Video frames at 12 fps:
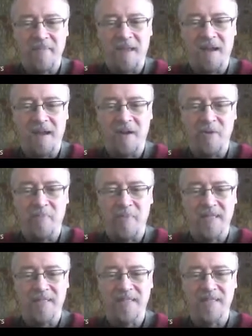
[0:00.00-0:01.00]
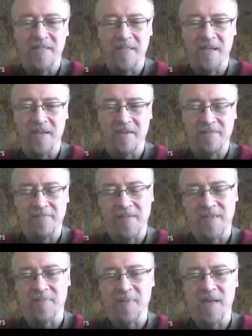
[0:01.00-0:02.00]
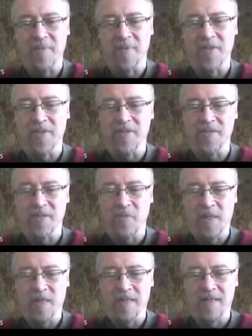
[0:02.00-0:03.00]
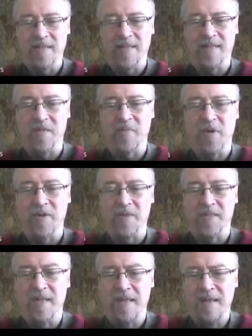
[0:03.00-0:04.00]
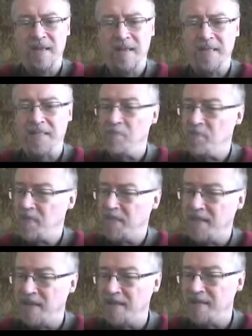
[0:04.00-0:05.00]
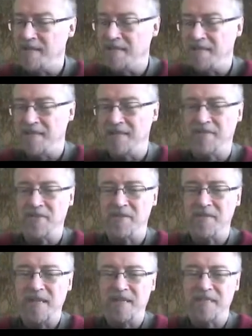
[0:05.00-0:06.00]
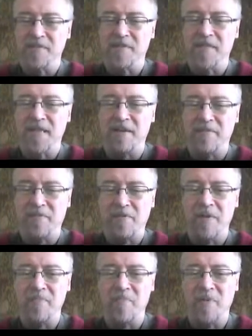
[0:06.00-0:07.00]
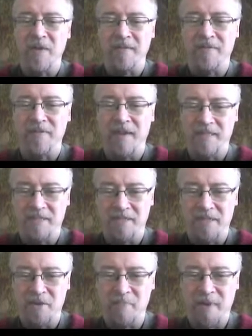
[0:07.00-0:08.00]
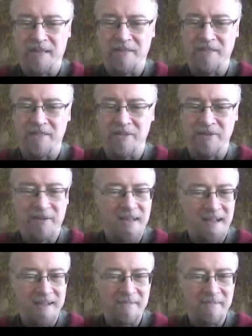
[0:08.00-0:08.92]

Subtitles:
I hope that he's been able to use it well and that it won't tip the scales to the negative side for him when he has to go back to the UK.